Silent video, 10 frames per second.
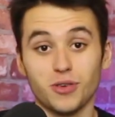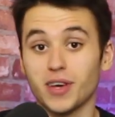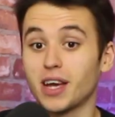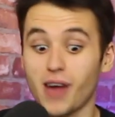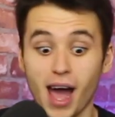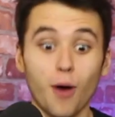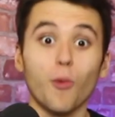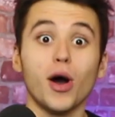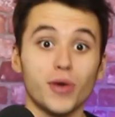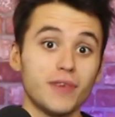And you think of
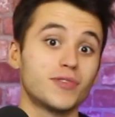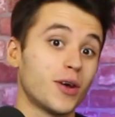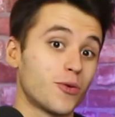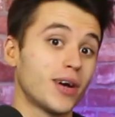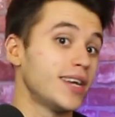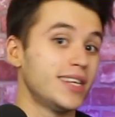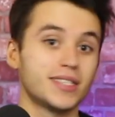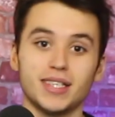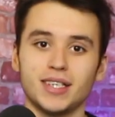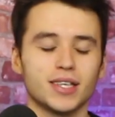how well they've done already
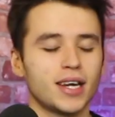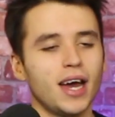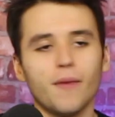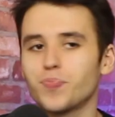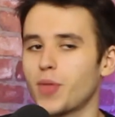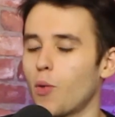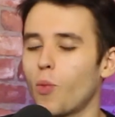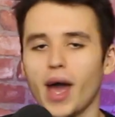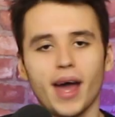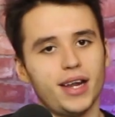this season, they're
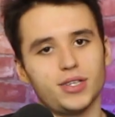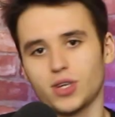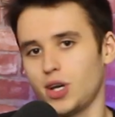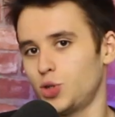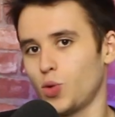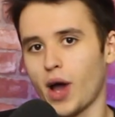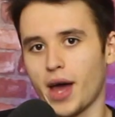way ahead of schedule.